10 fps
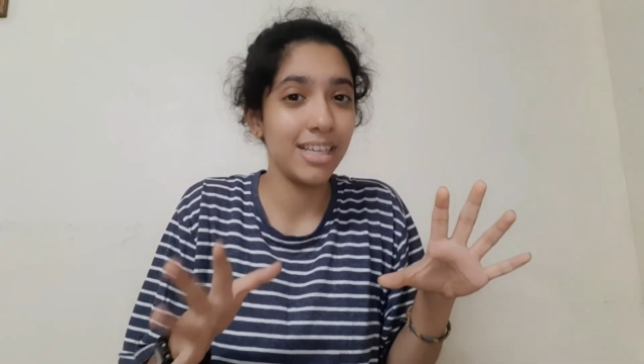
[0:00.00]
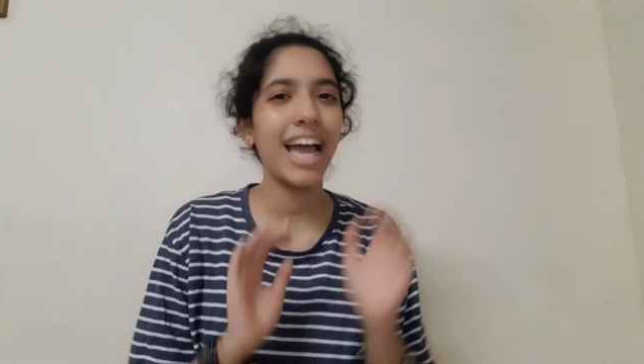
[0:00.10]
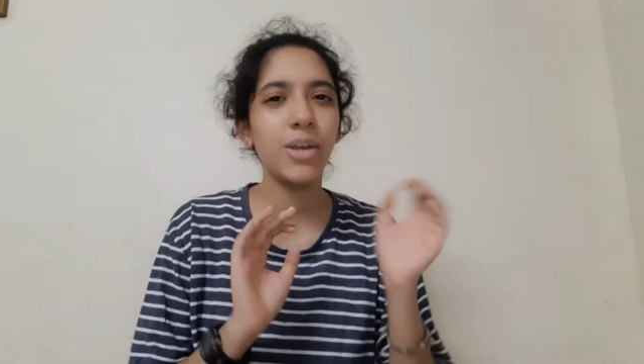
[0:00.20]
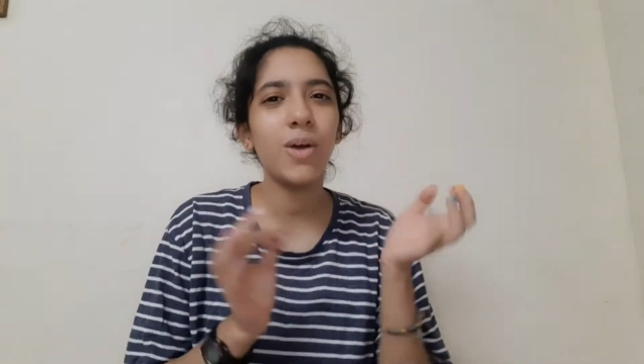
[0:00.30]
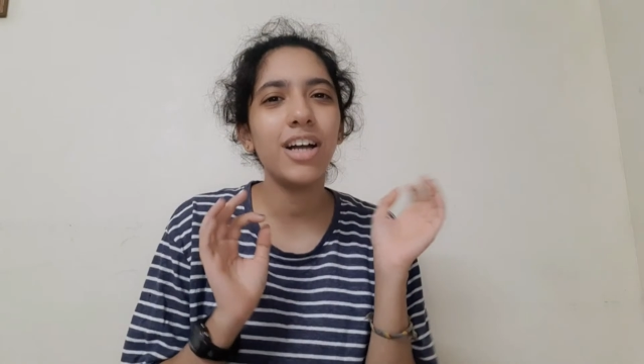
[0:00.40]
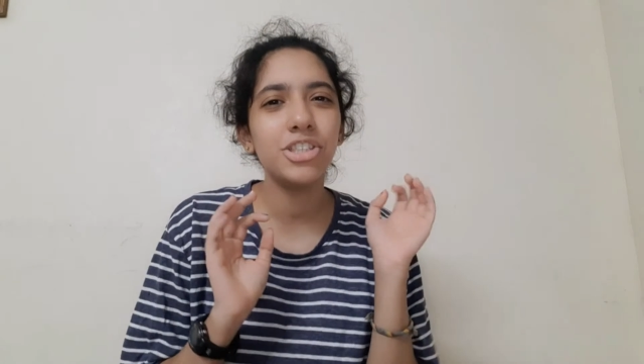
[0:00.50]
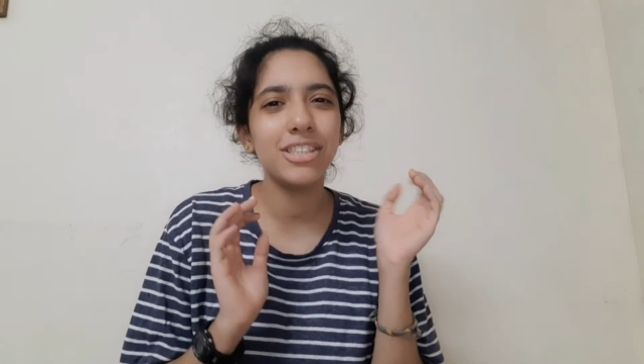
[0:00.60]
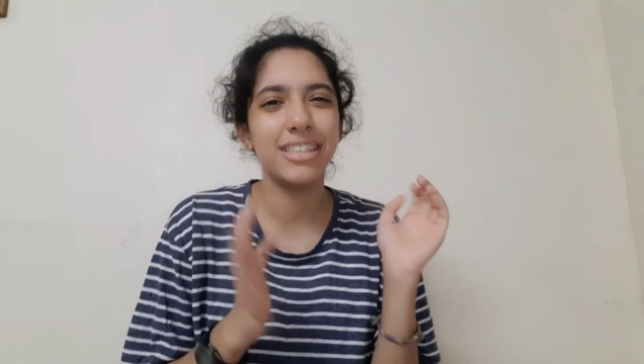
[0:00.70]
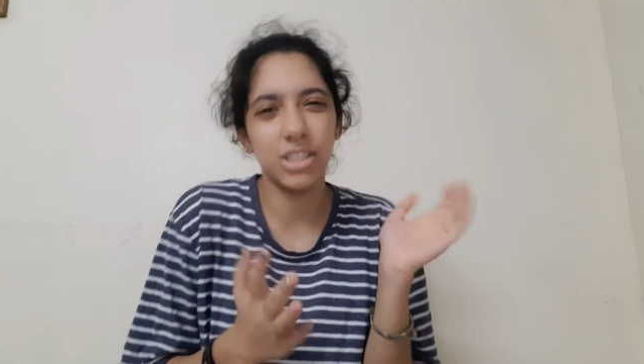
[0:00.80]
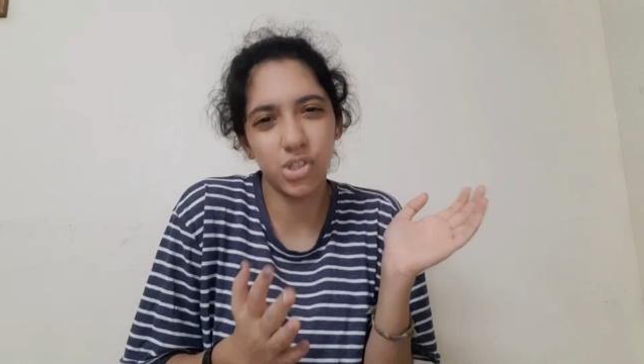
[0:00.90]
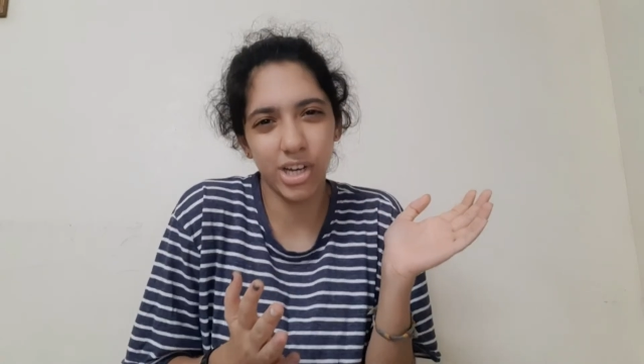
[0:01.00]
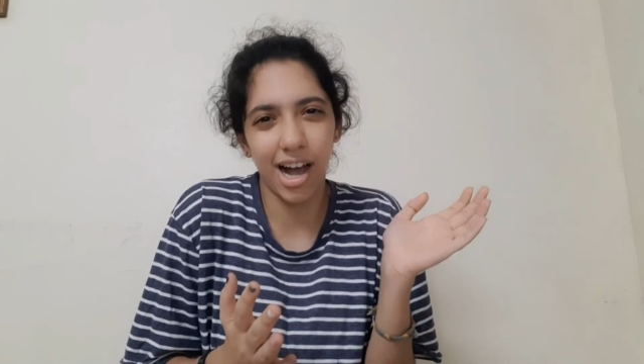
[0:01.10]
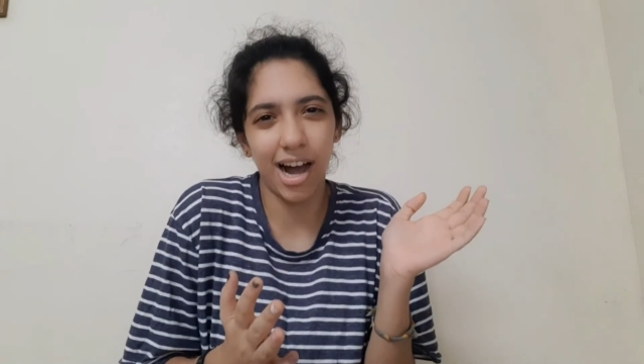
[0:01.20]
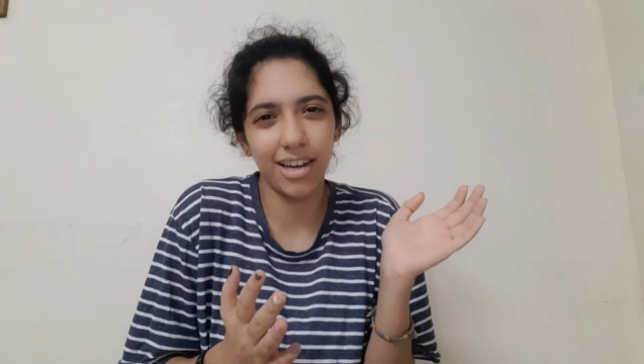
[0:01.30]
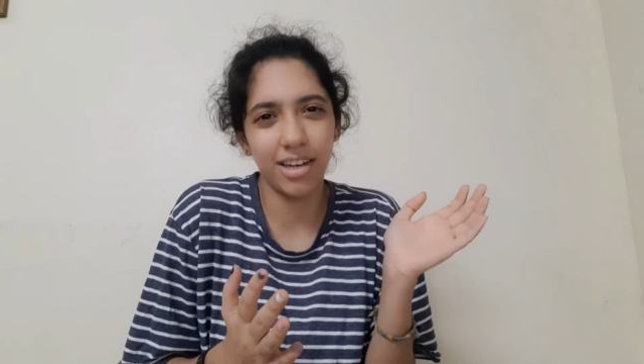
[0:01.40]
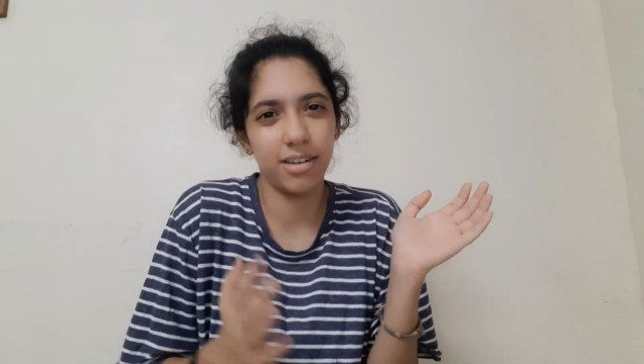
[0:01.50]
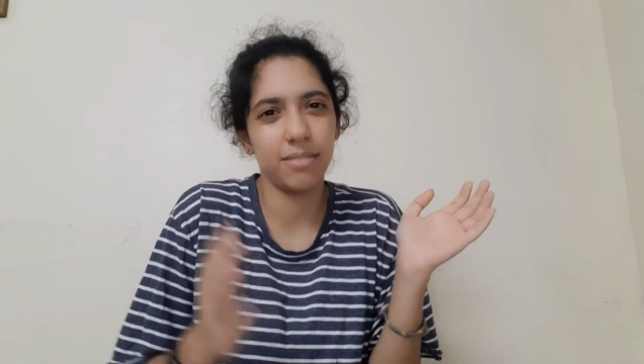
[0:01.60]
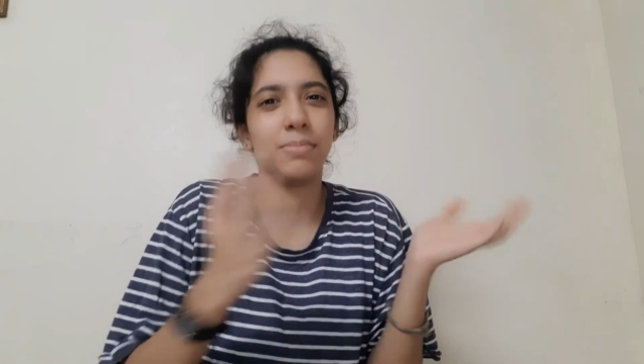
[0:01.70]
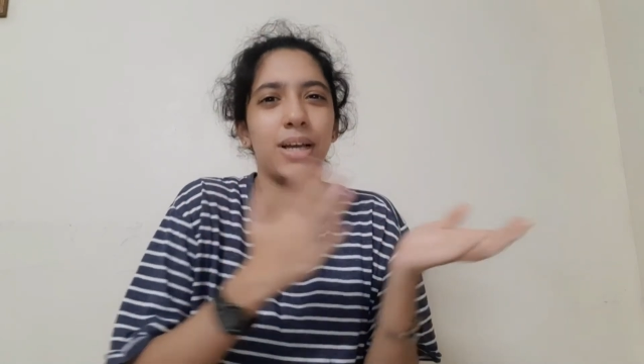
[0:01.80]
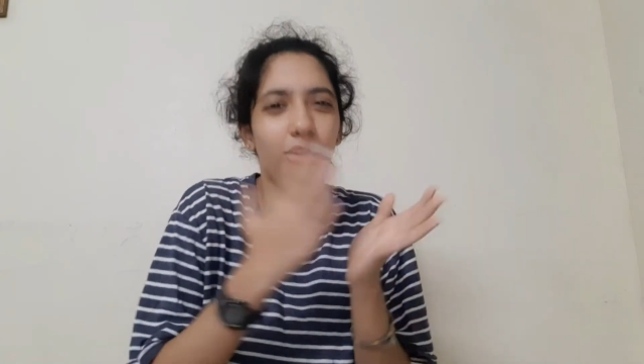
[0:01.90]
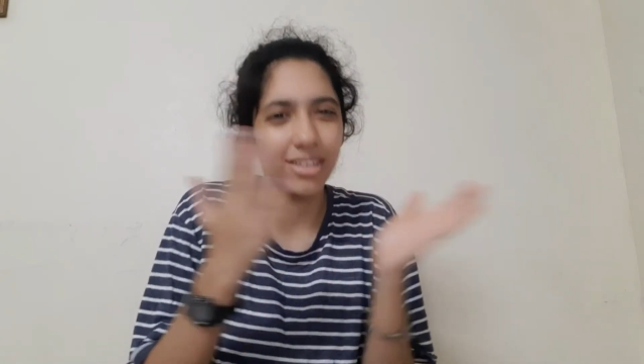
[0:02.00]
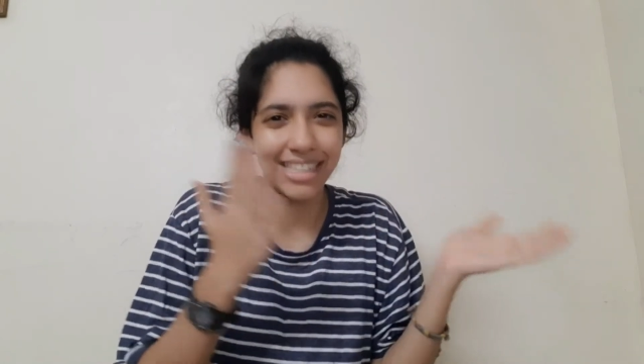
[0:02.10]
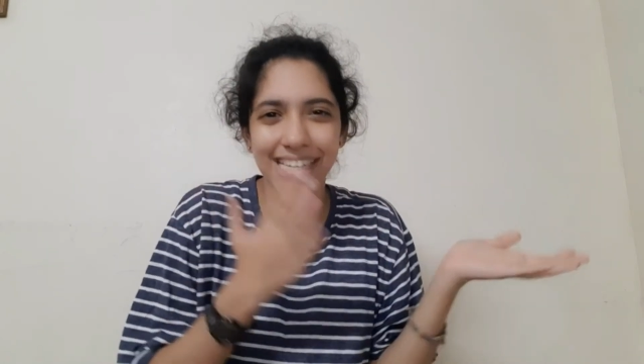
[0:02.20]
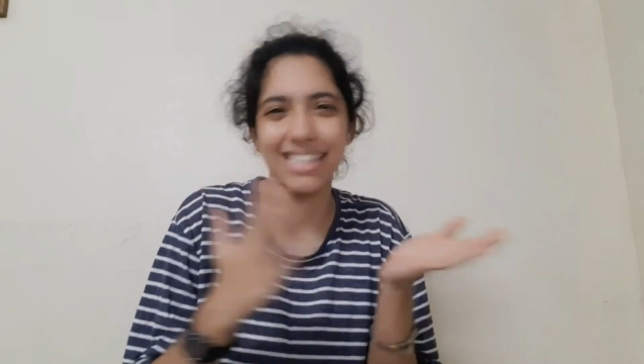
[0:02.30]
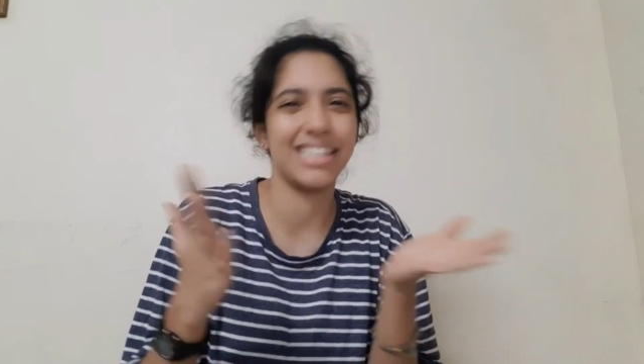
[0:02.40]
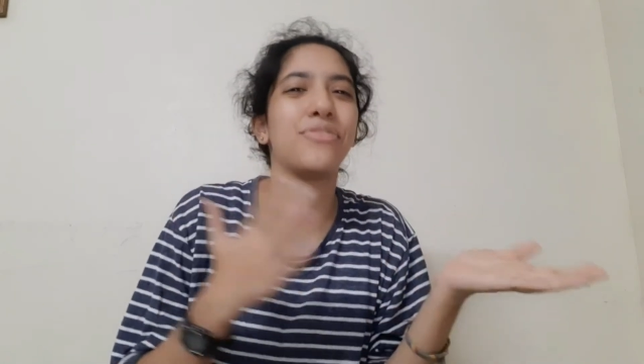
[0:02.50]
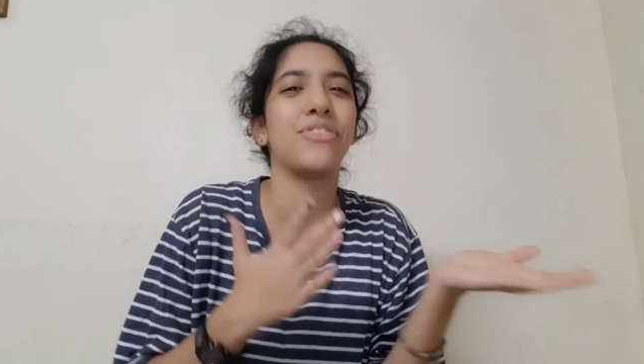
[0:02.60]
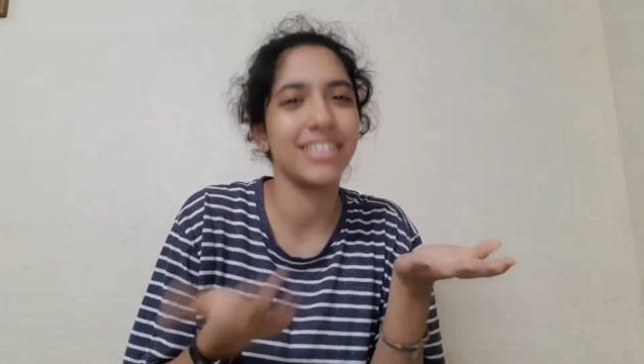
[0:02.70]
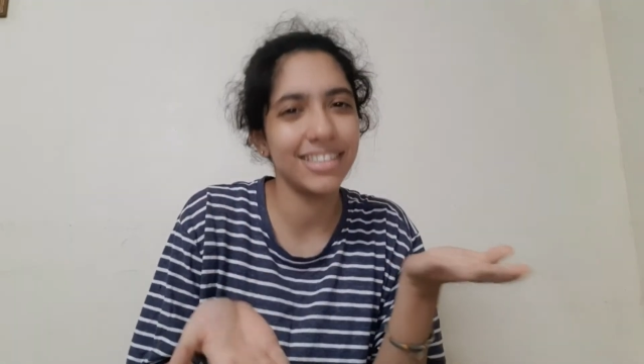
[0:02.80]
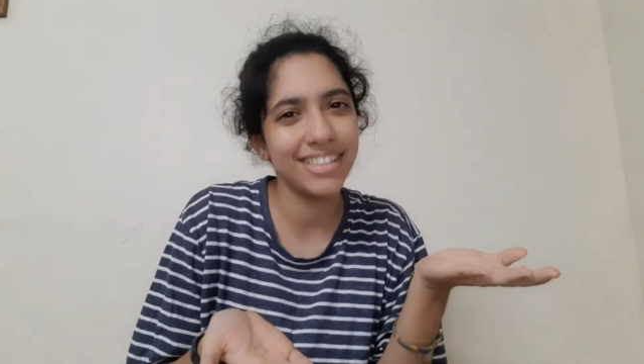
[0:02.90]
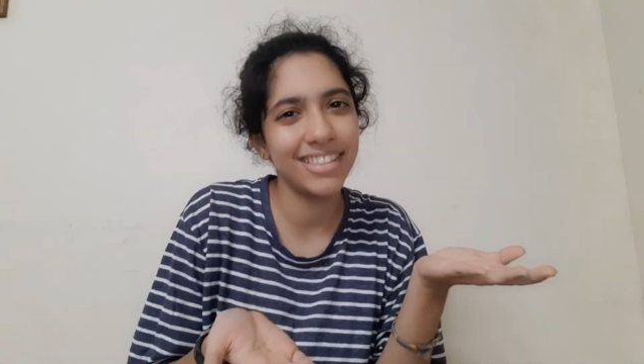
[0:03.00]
and you can't just disregard it because there's a difference.